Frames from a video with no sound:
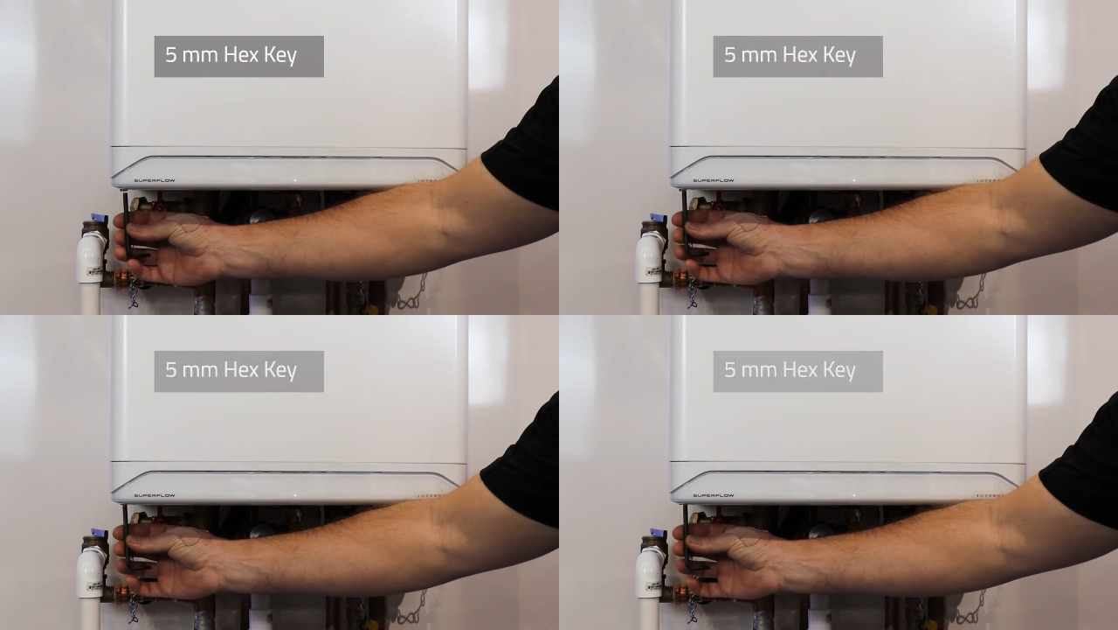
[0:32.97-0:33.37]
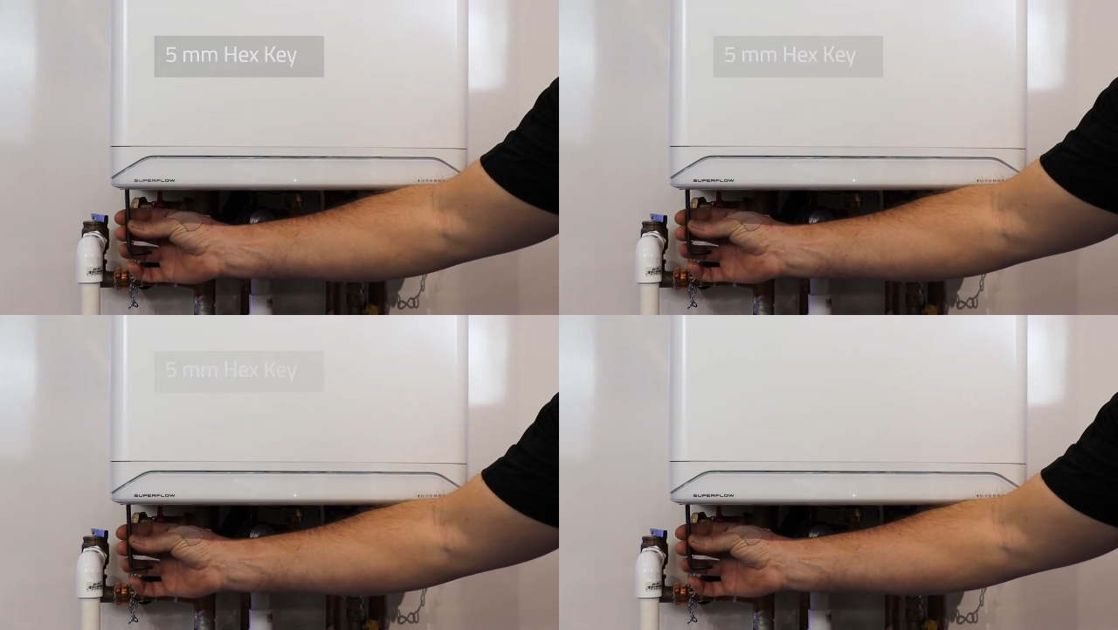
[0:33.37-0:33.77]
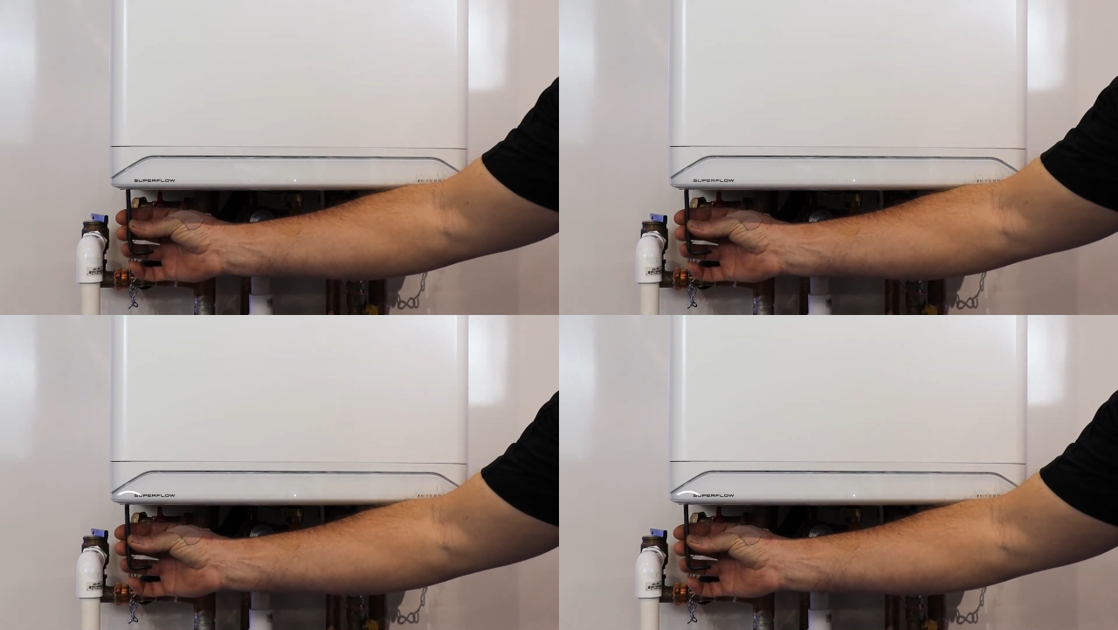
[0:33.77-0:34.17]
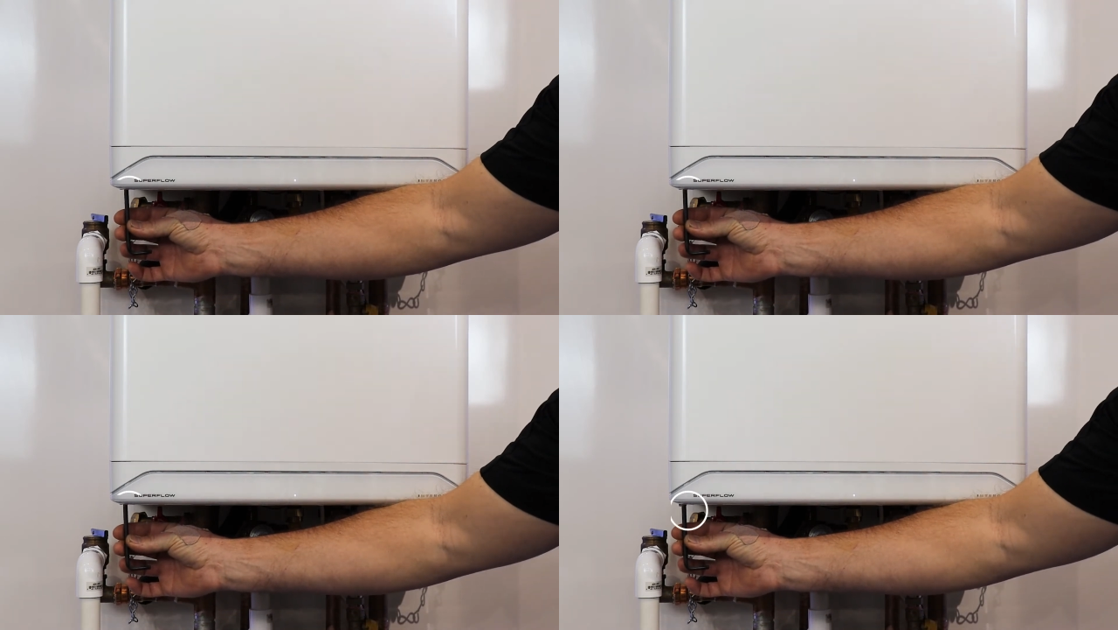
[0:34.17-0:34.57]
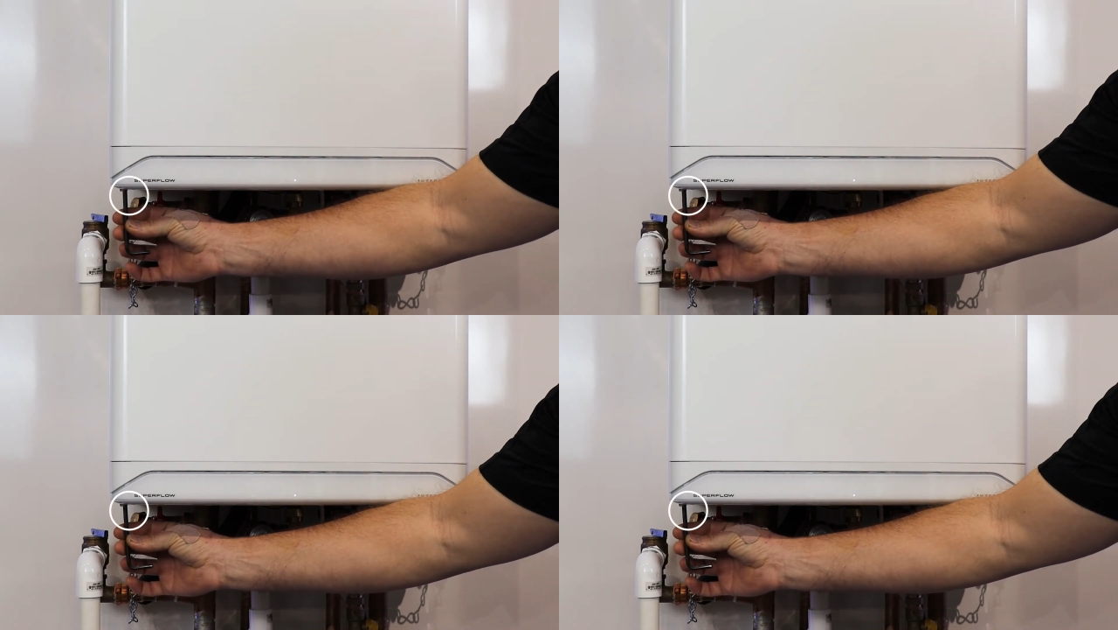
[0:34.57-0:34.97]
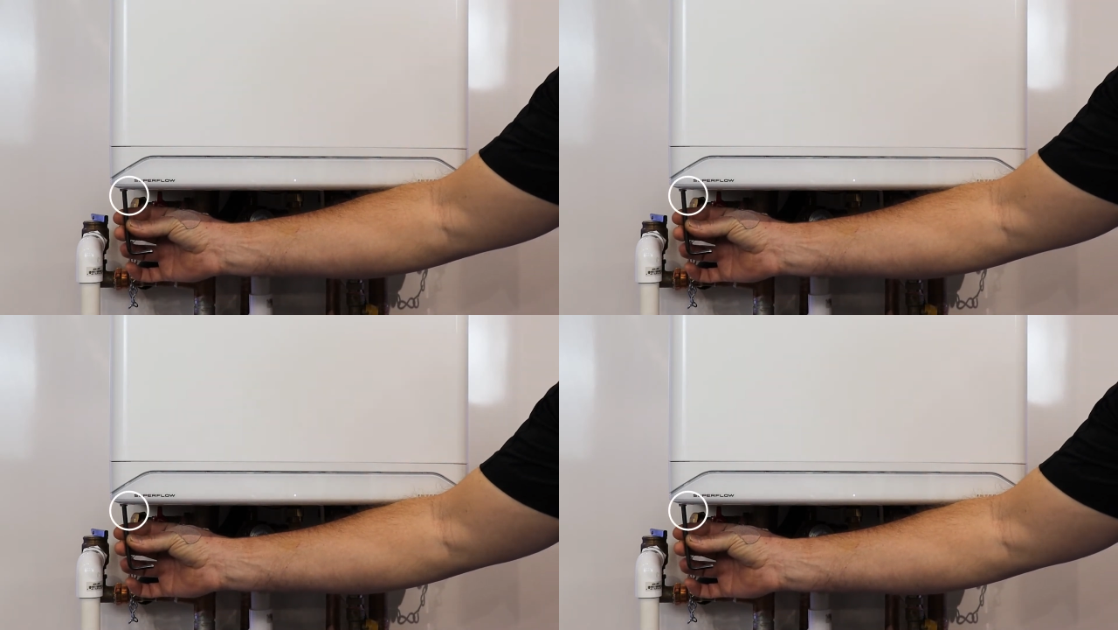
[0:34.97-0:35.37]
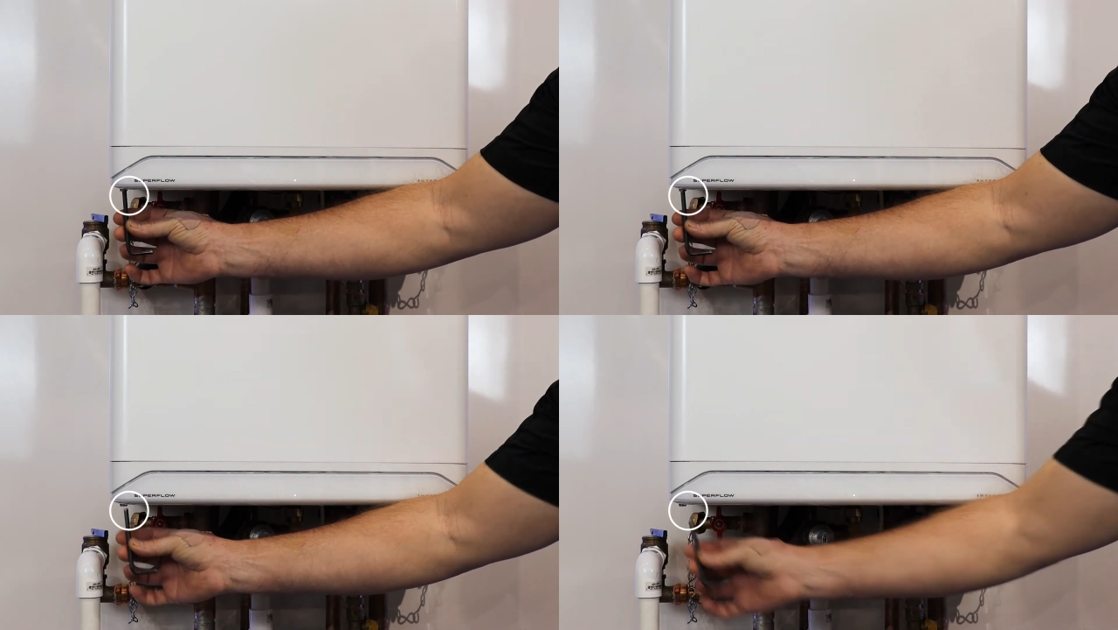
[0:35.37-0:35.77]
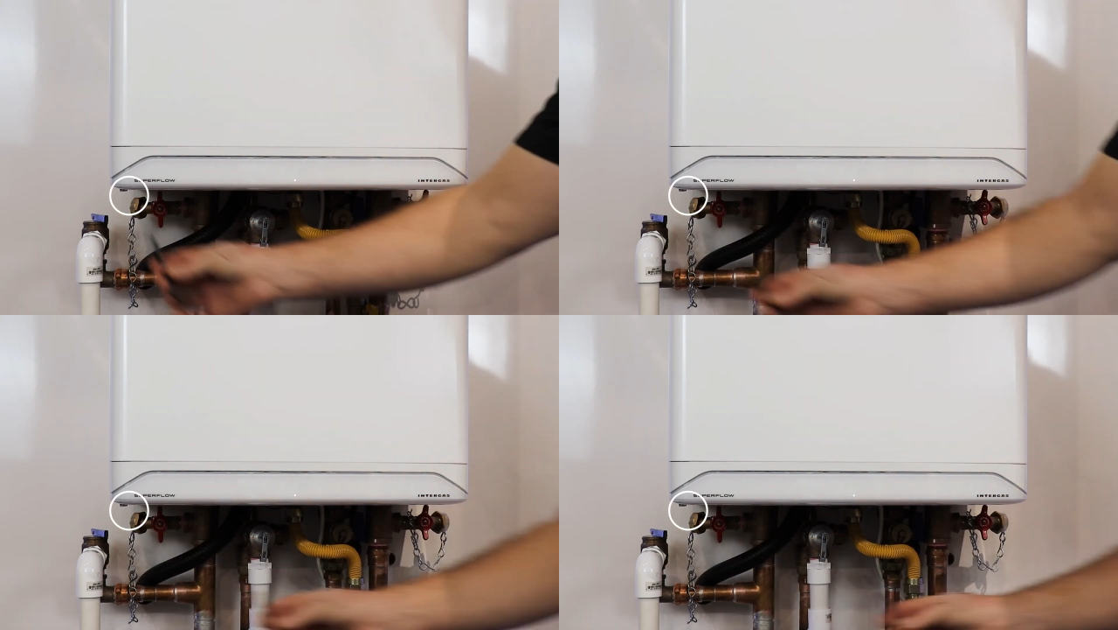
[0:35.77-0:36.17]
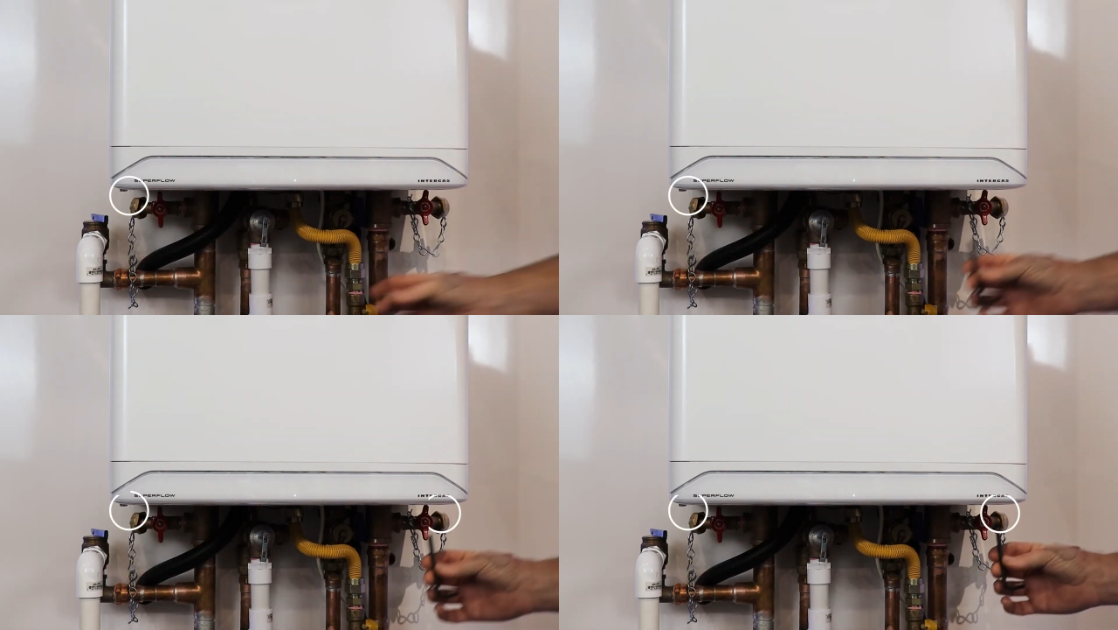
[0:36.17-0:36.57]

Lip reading: [unreadable: no face in view]